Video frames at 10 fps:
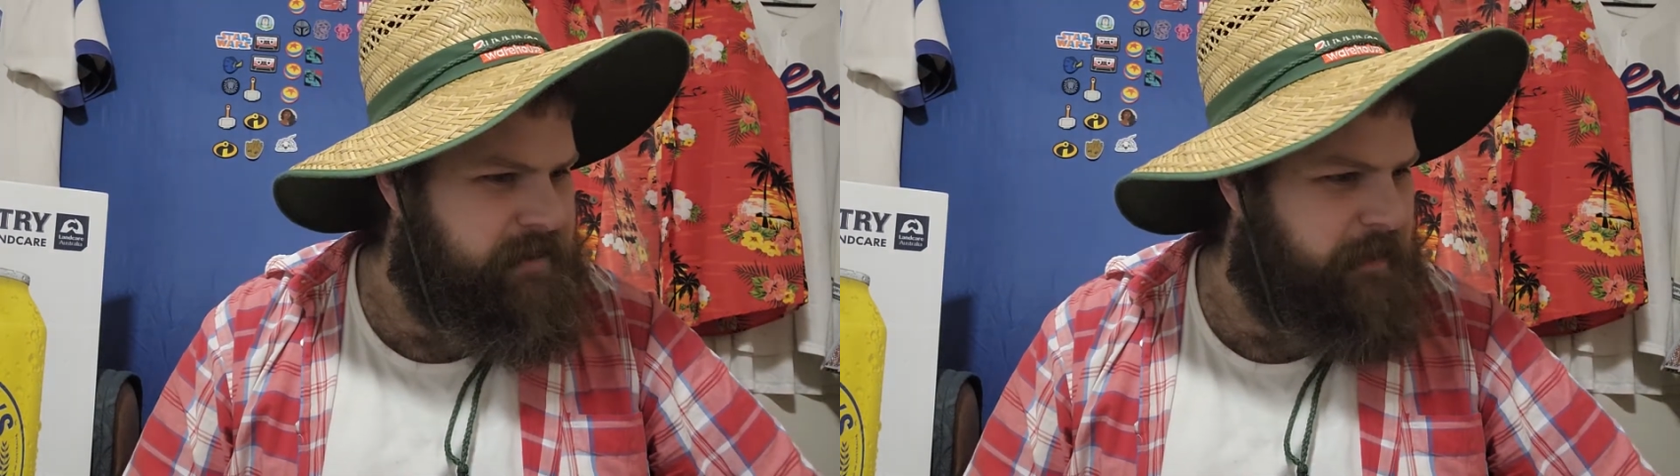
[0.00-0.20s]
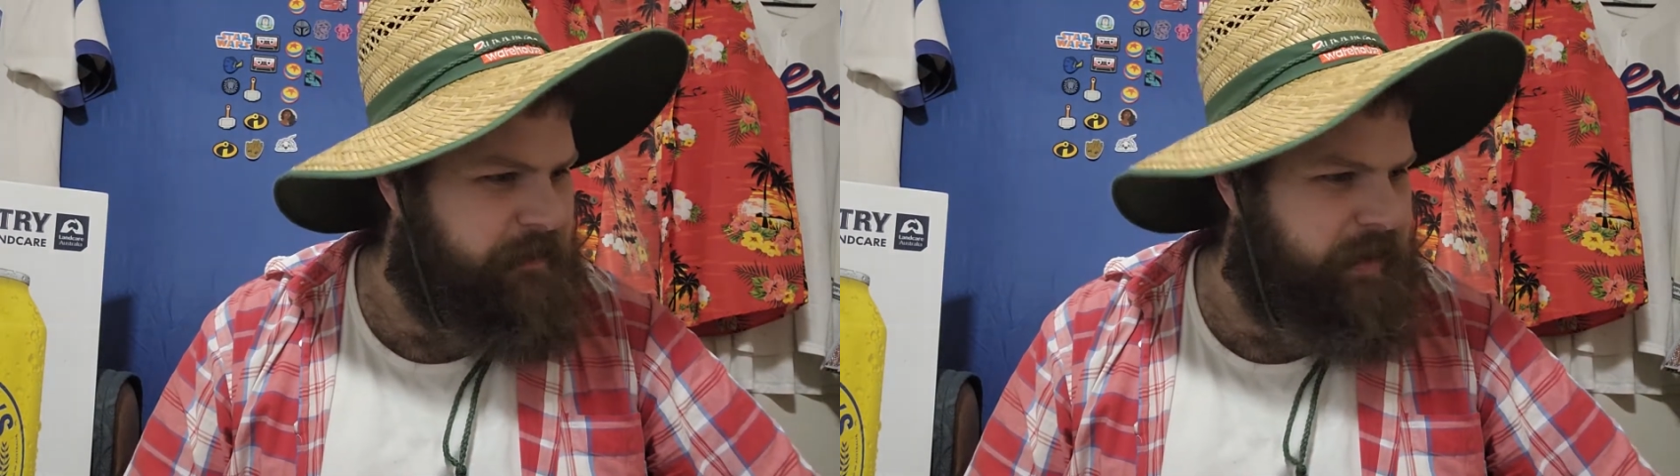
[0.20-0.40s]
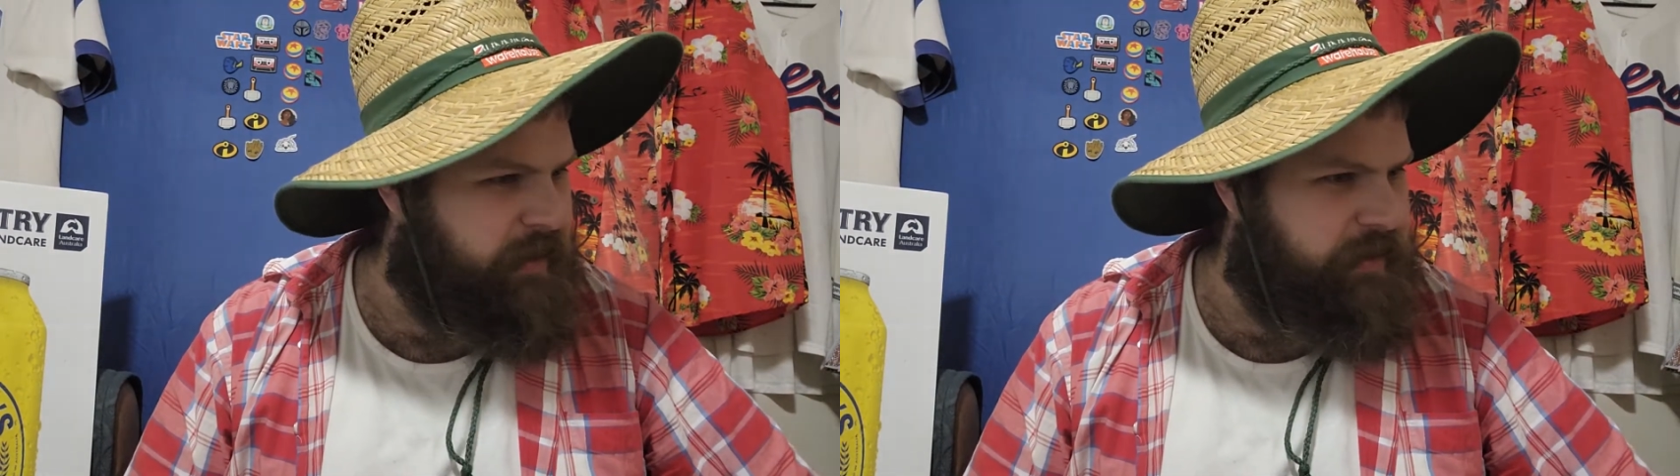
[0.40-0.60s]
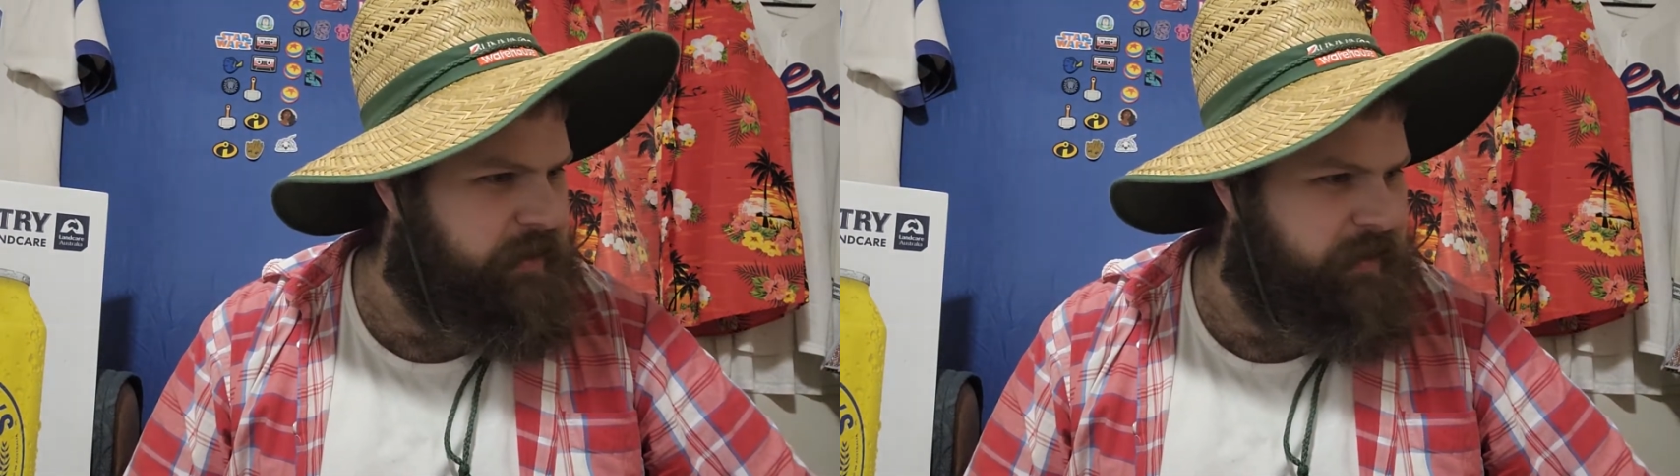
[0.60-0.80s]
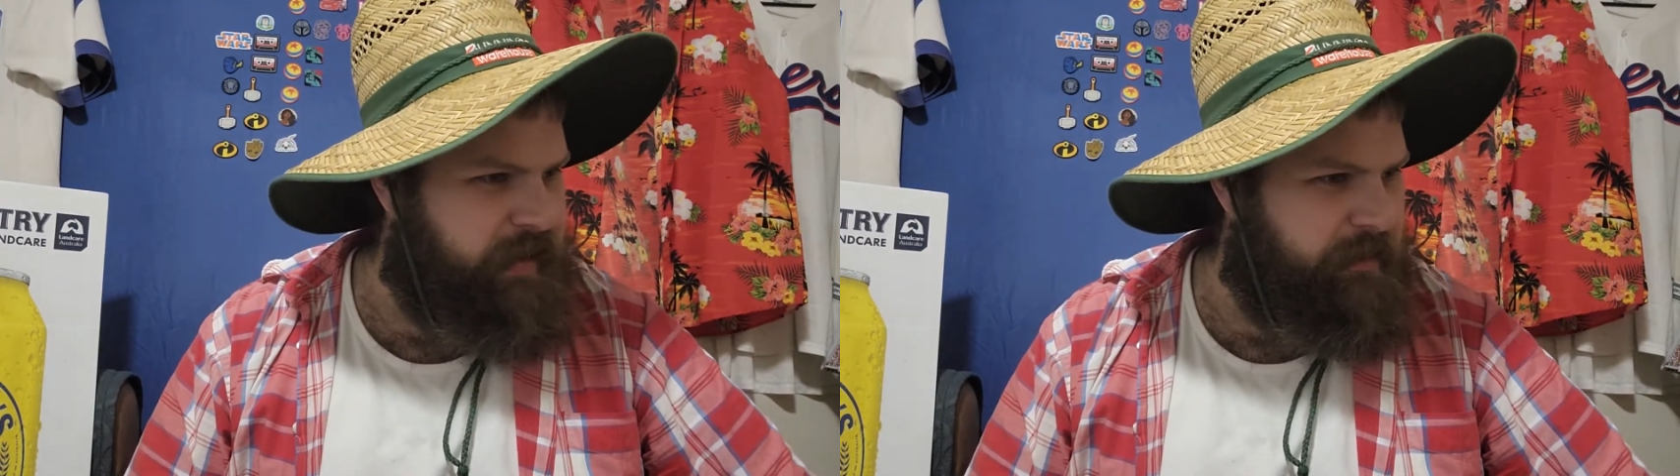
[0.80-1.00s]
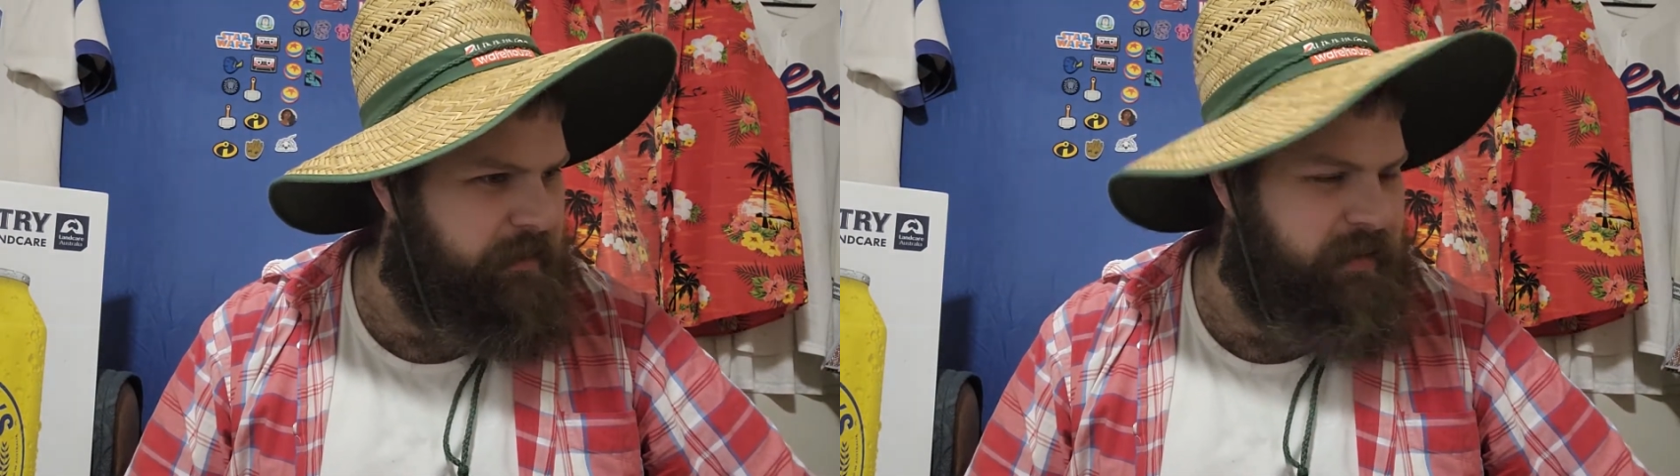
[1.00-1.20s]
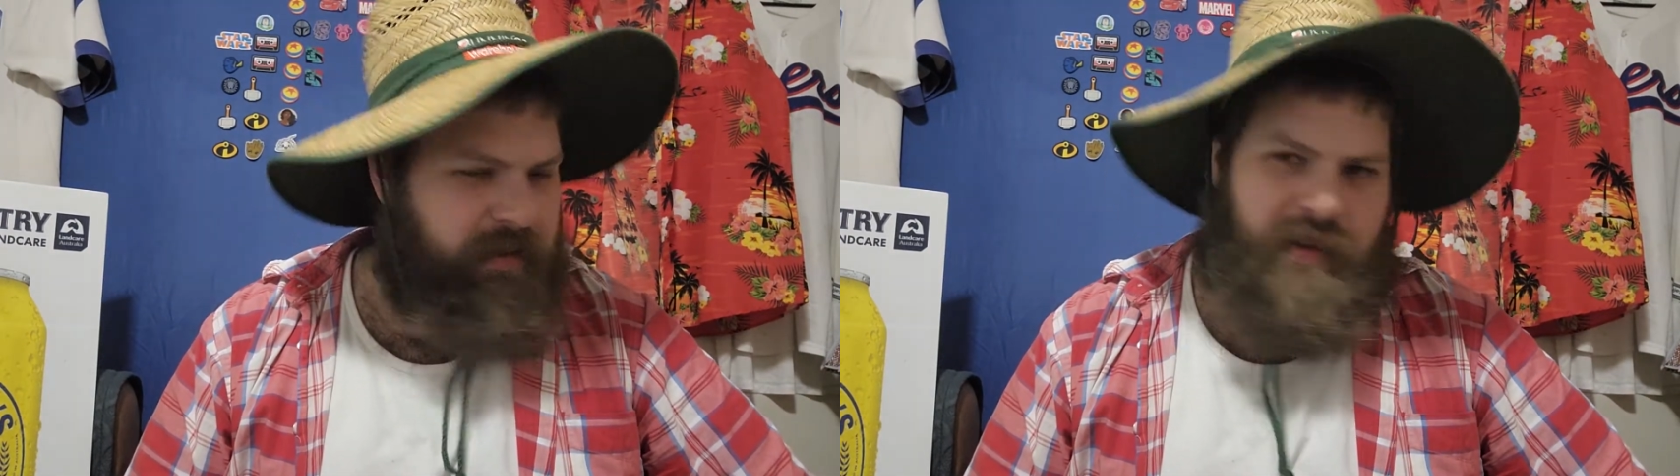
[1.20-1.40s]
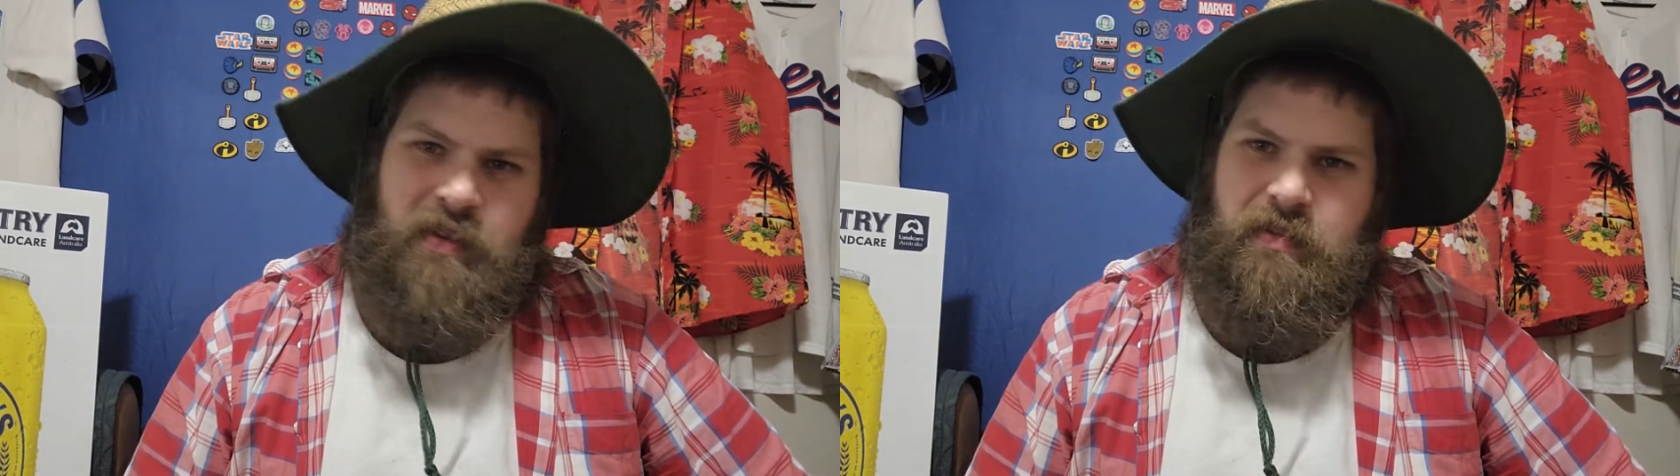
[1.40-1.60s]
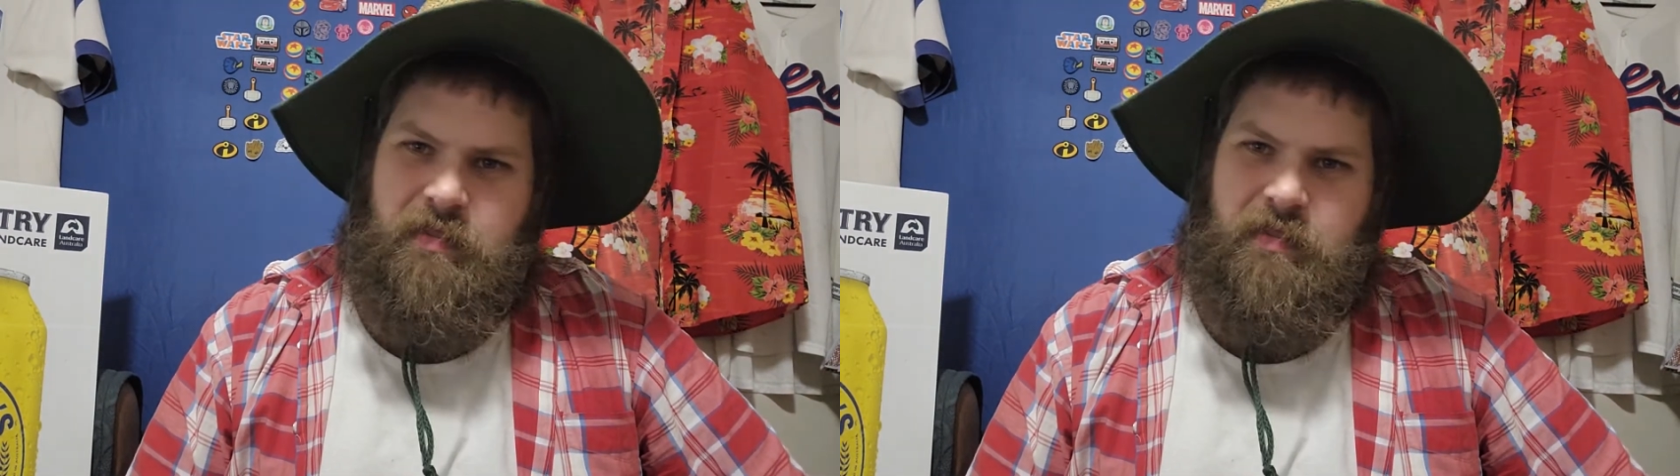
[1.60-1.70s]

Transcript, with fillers: I'm forgetting to do something. I was like, the,